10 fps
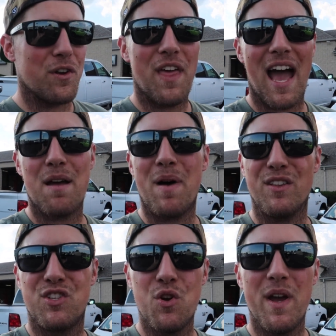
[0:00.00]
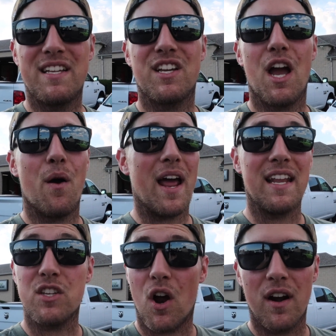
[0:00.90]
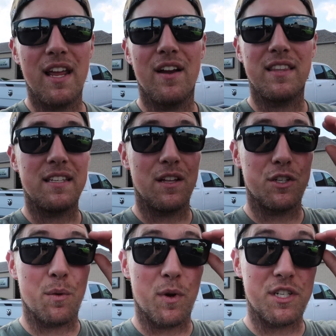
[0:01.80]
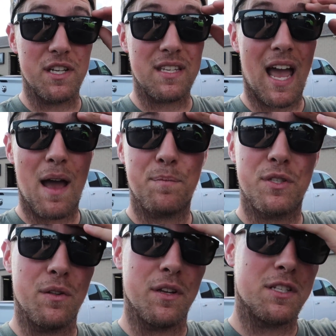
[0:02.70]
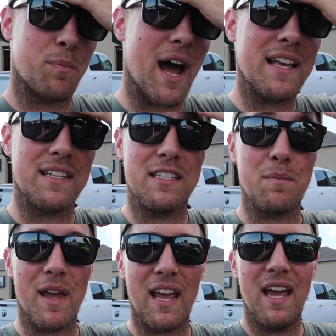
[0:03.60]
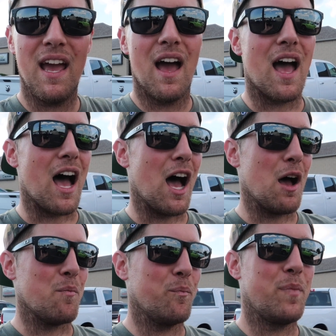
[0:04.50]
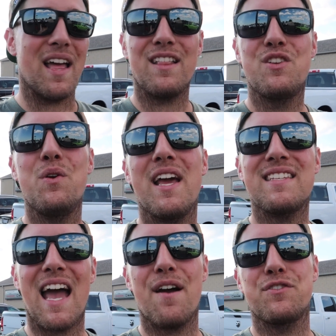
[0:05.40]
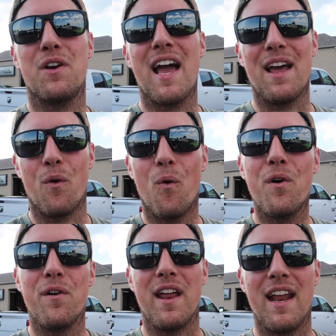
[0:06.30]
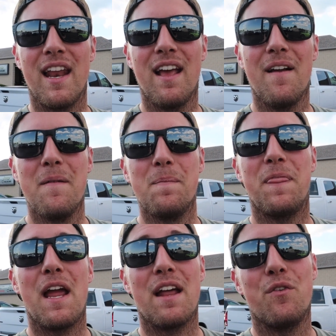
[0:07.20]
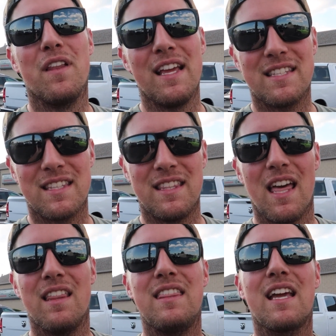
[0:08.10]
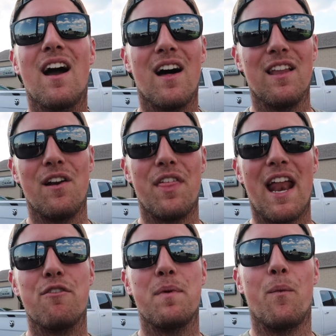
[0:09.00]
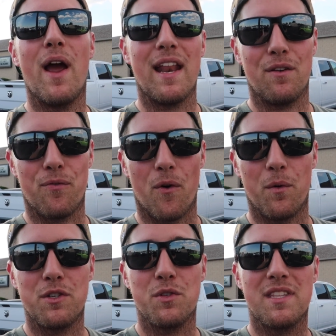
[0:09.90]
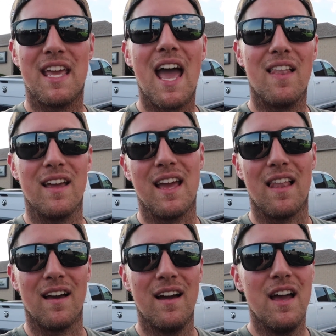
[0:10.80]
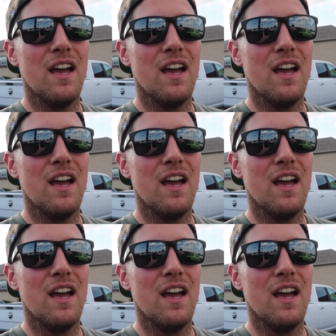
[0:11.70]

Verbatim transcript: Ordered that about 2 weeks ago and it's already here at the dealership, which is absolutely surprising to me. But 2 days after I had ordered it, they had released the color that I've been waiting for, which was the Hella Yella.